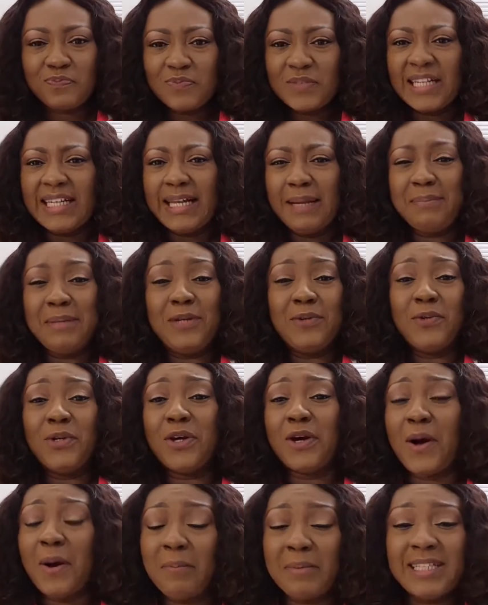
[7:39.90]
let me know your
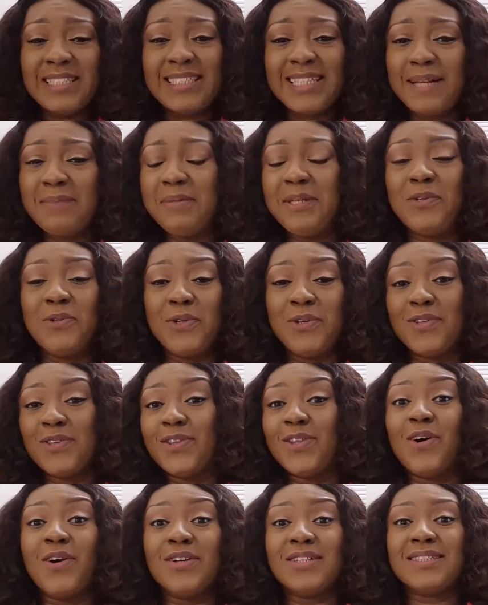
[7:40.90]
comments. Let me know your
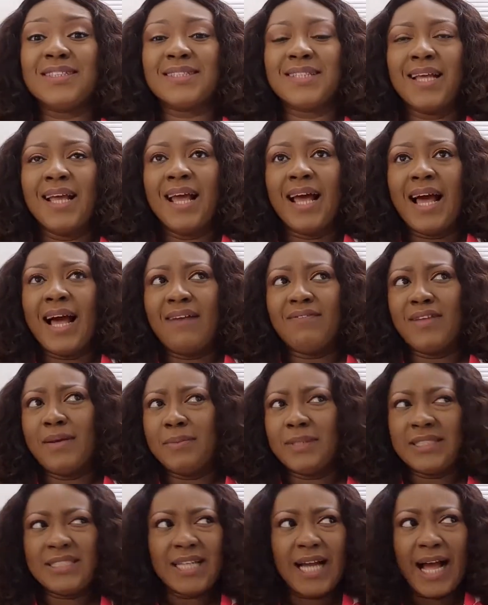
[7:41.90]
thoughts. Have there
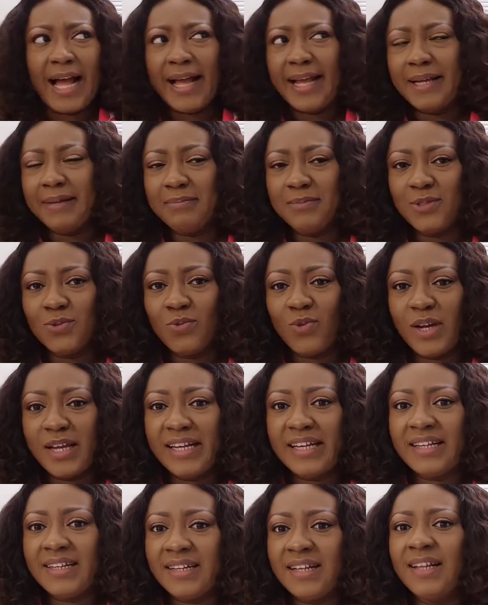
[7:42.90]
been times
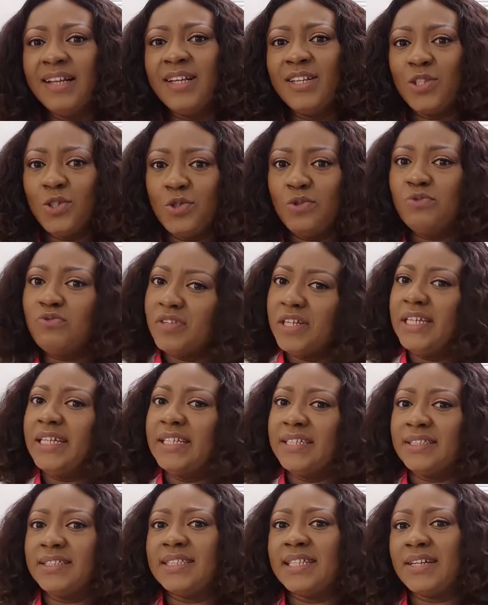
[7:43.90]
when you really
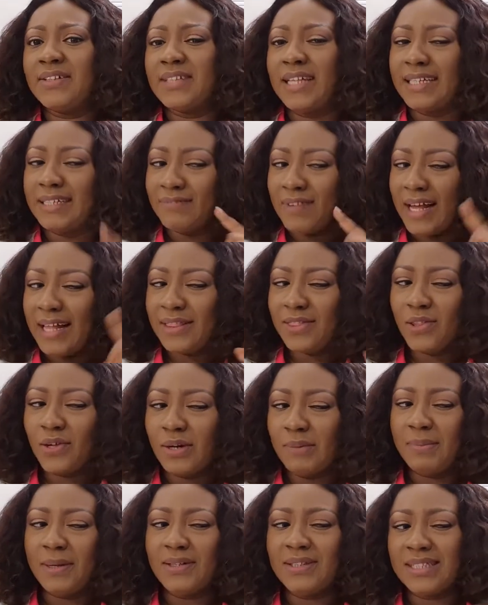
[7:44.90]
could tell that if I had thought
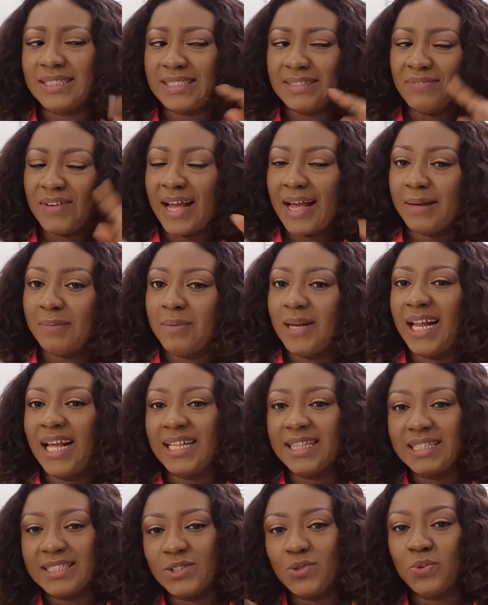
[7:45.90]
about this, if I had
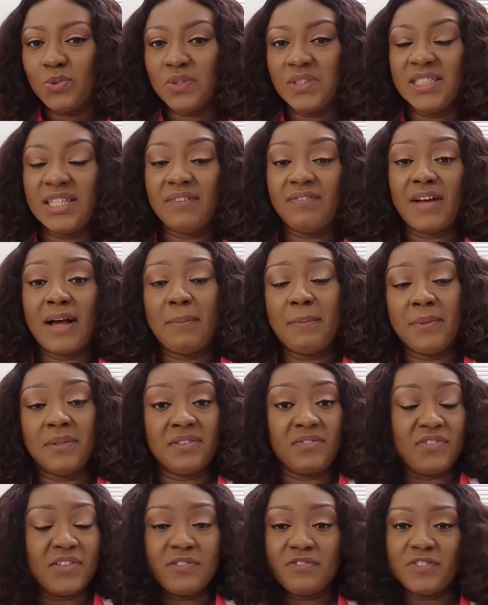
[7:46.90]
planned, this wouldn't have happened?
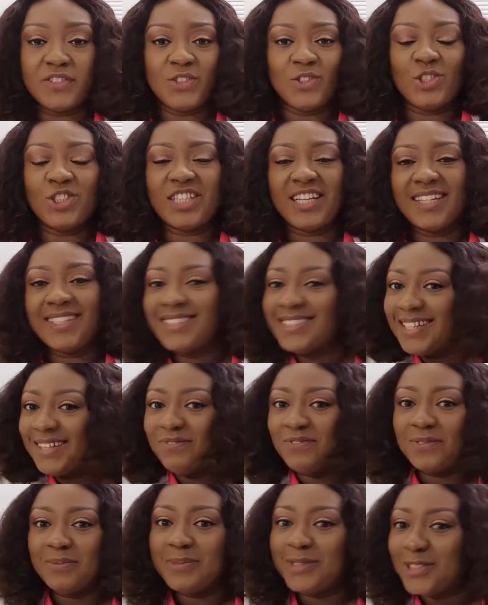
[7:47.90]
Feel free to share. Let's learn
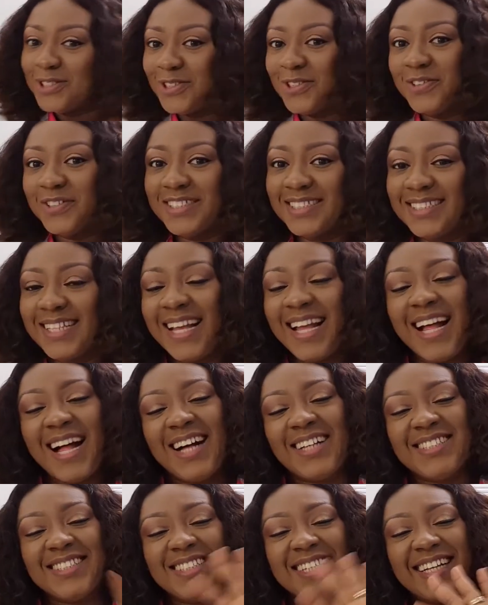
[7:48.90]
from your stories. I'll
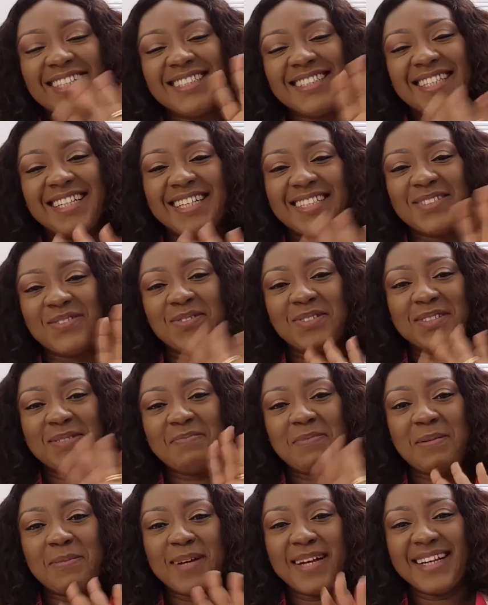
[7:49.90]
see you guys in the next one.
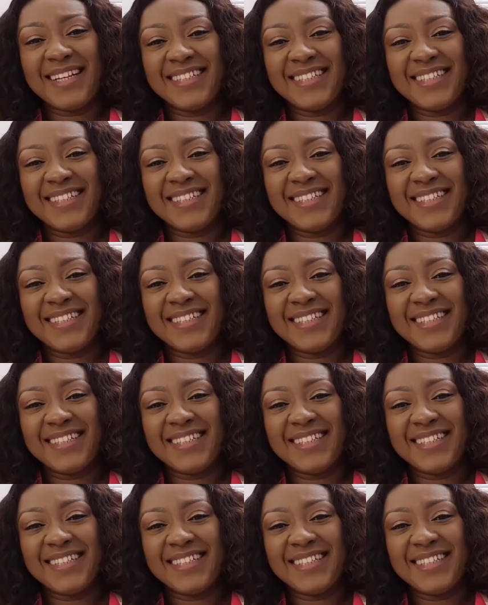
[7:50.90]
Bye-bye.